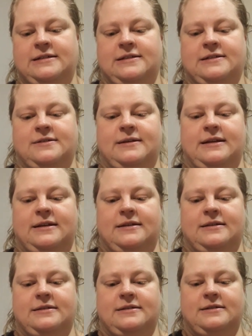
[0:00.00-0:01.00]
So I
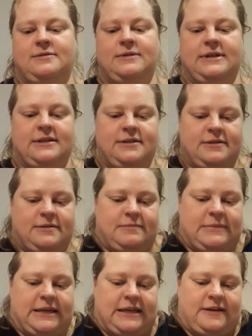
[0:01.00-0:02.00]
now need to
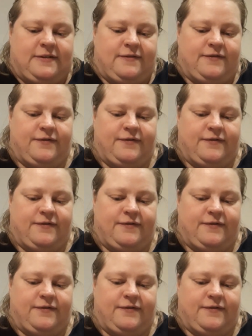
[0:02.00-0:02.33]
make